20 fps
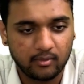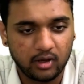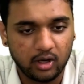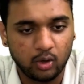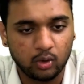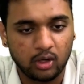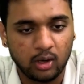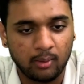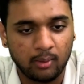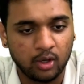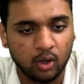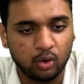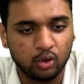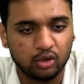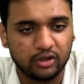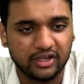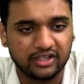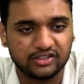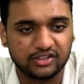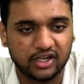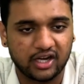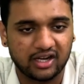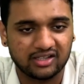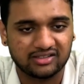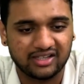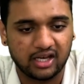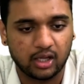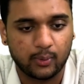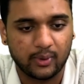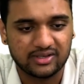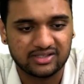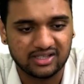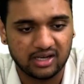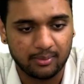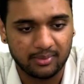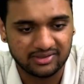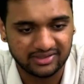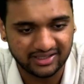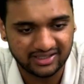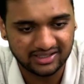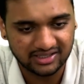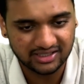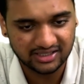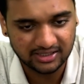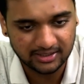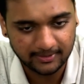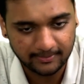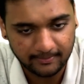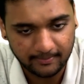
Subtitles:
Now come down to tested understanding question number 6.